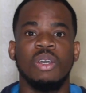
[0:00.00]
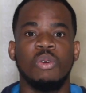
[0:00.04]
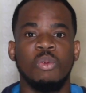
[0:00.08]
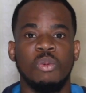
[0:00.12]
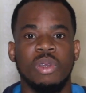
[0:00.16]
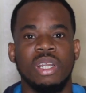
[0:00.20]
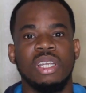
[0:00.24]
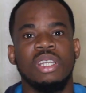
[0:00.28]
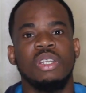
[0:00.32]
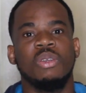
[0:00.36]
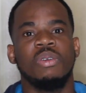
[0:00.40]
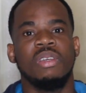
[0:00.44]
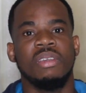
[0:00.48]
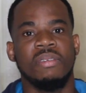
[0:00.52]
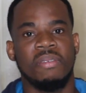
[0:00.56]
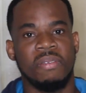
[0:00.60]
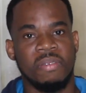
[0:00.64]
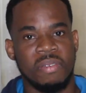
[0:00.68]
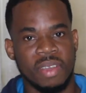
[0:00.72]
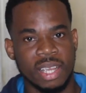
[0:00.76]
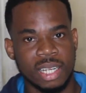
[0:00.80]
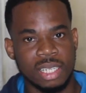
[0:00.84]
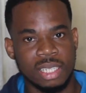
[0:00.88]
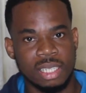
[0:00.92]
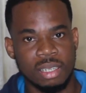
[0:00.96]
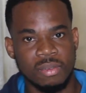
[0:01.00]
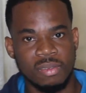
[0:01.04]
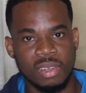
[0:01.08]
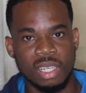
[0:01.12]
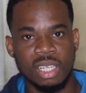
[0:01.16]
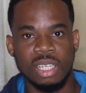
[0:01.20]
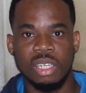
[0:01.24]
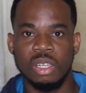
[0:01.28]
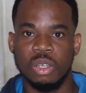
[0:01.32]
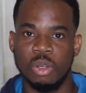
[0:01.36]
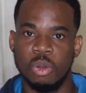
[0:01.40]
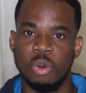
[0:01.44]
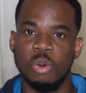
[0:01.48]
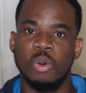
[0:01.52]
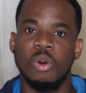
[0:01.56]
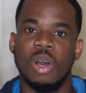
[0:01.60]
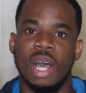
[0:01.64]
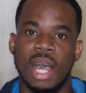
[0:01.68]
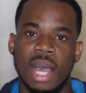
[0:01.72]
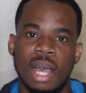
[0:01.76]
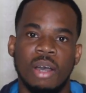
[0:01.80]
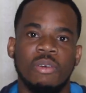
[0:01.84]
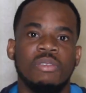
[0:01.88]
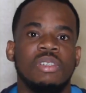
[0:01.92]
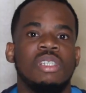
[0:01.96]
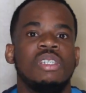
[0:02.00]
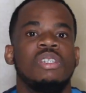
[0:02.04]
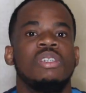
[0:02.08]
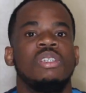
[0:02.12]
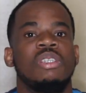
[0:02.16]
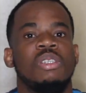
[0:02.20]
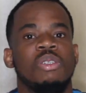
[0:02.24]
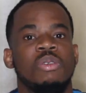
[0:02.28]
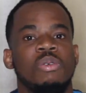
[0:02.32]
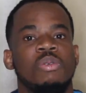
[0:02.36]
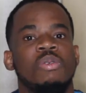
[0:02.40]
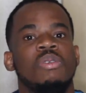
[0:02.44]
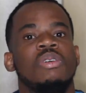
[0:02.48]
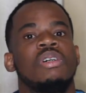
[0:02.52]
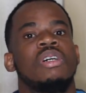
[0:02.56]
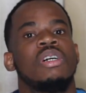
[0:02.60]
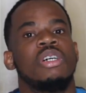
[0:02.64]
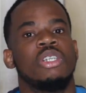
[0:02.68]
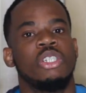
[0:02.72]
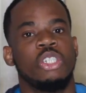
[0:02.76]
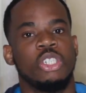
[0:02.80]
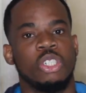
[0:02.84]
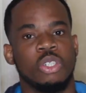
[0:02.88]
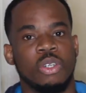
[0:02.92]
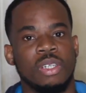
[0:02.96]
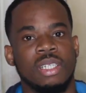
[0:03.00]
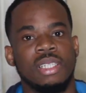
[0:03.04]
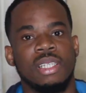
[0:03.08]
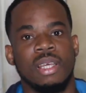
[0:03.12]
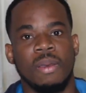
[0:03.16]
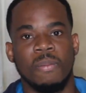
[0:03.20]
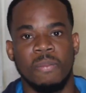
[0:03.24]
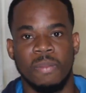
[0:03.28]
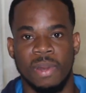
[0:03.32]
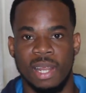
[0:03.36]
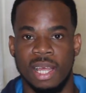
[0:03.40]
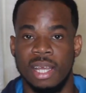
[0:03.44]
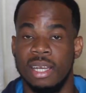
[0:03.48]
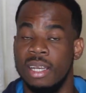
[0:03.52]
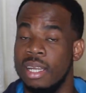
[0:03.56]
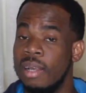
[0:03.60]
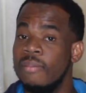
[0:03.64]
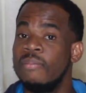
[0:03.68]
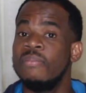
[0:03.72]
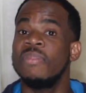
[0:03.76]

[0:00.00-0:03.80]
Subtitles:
when you effectively know how to do a short-term plan.